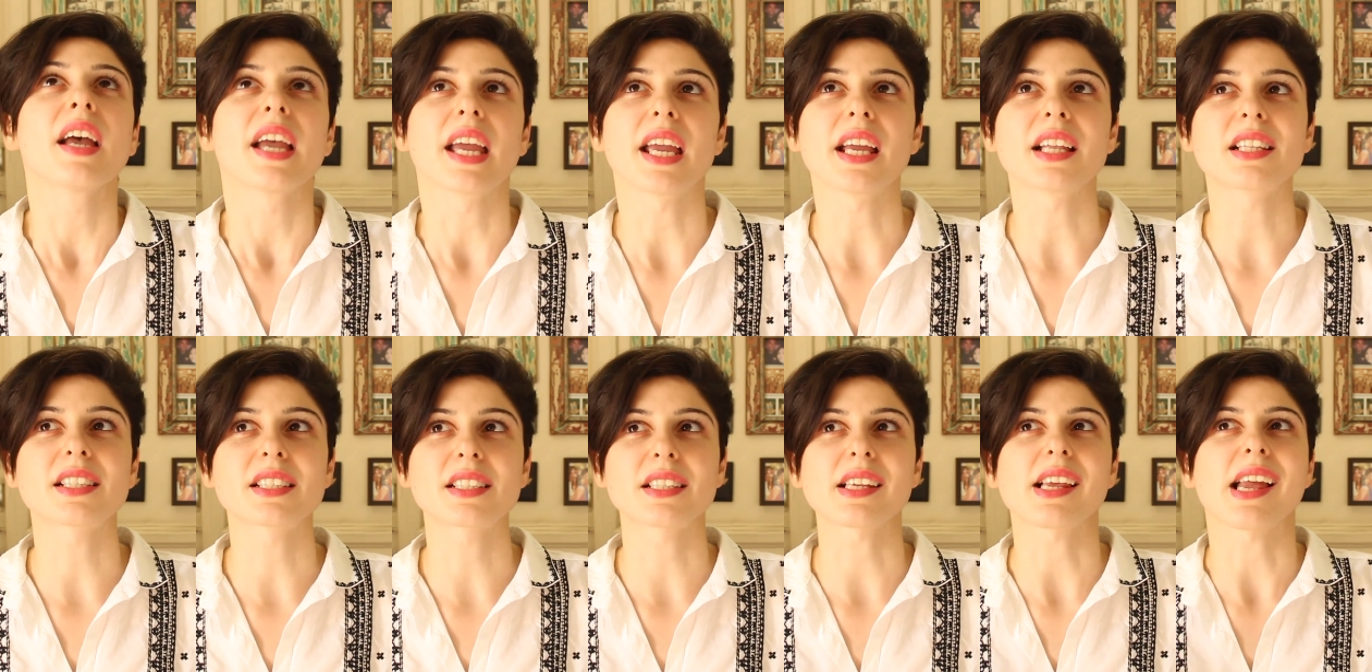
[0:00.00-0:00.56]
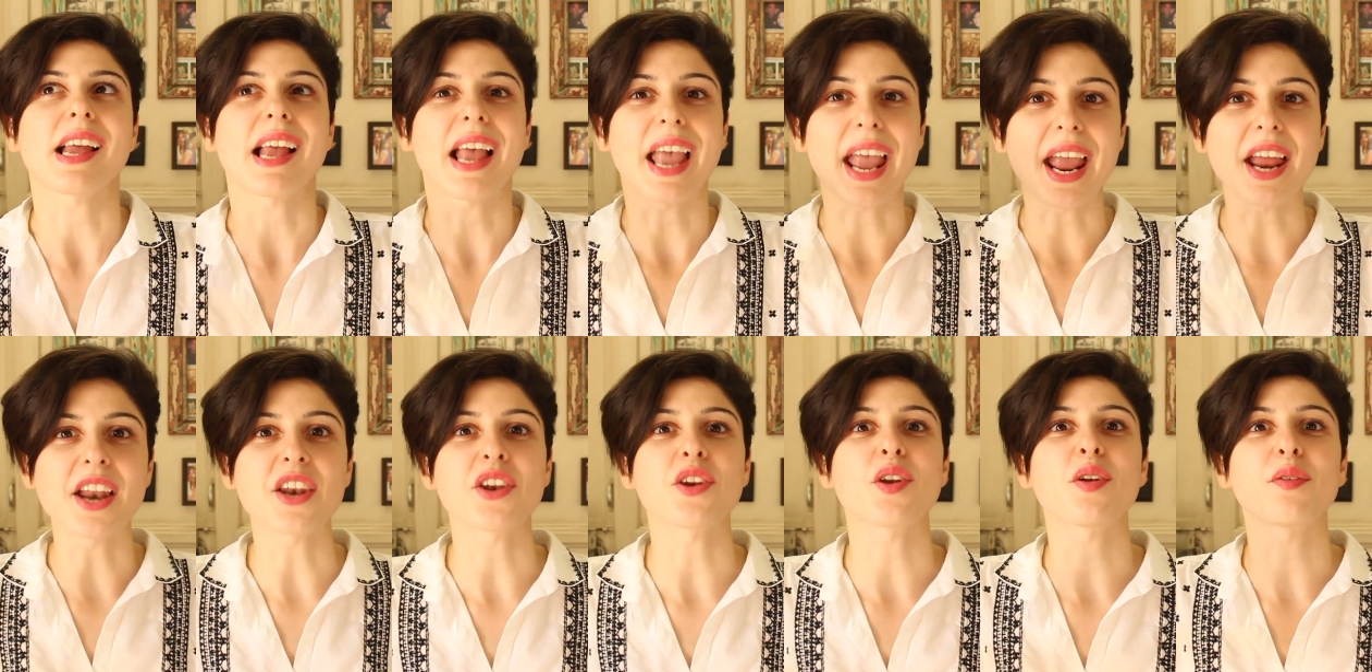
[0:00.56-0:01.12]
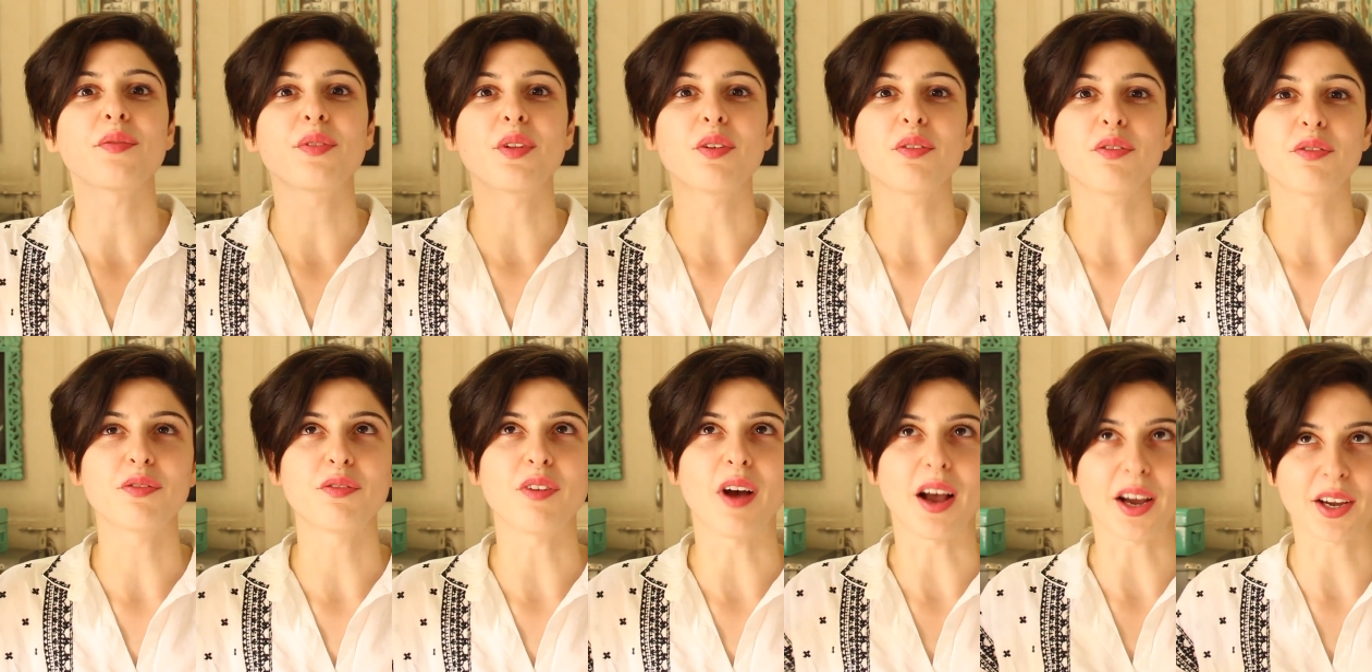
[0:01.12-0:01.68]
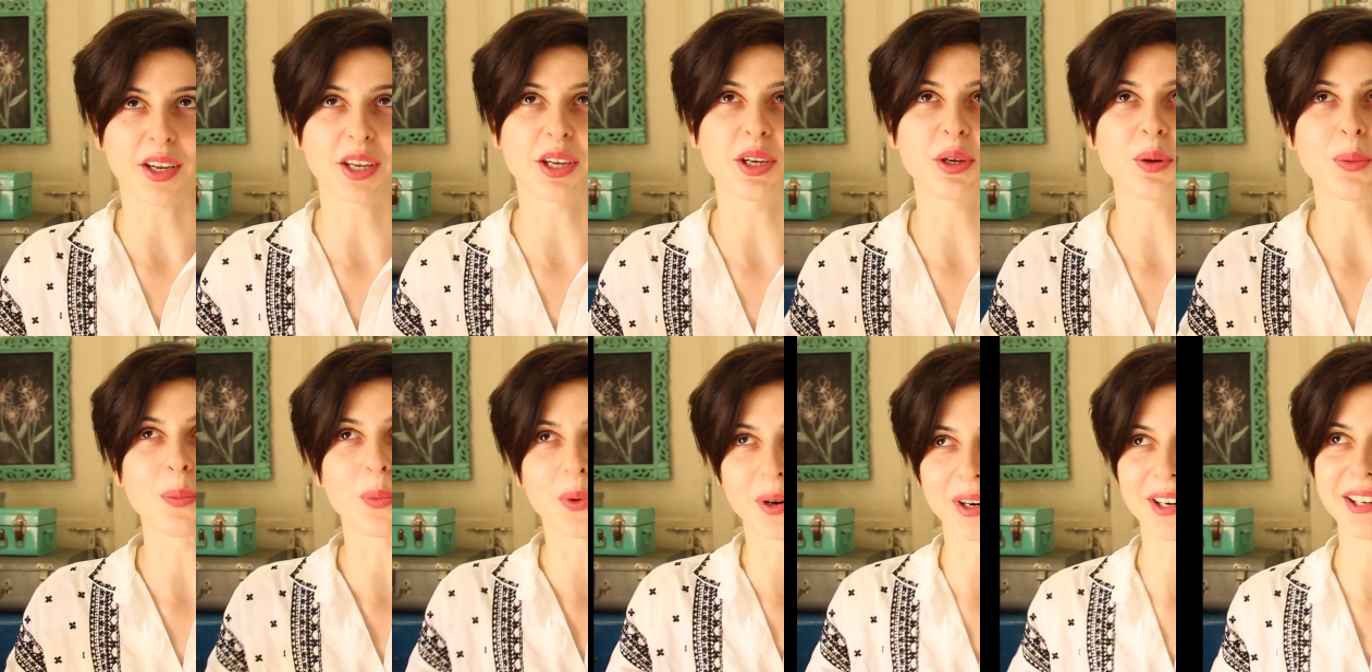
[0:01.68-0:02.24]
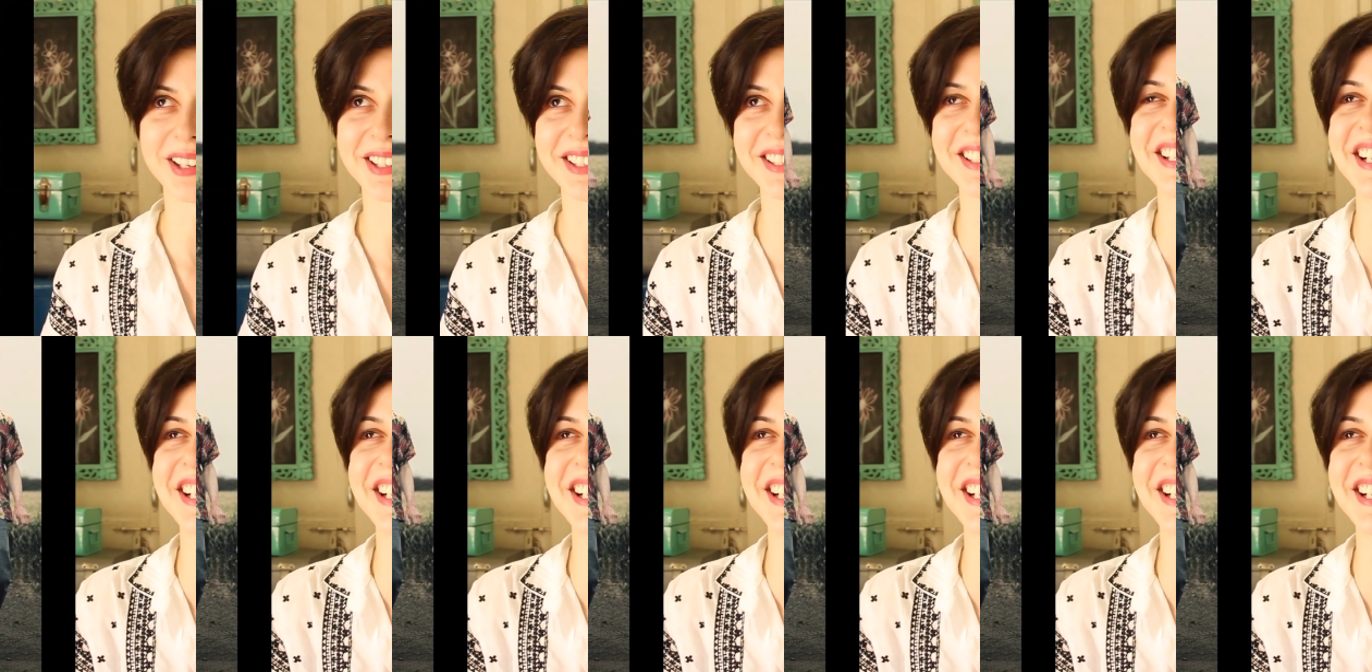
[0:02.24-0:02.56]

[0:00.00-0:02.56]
It's End of the world.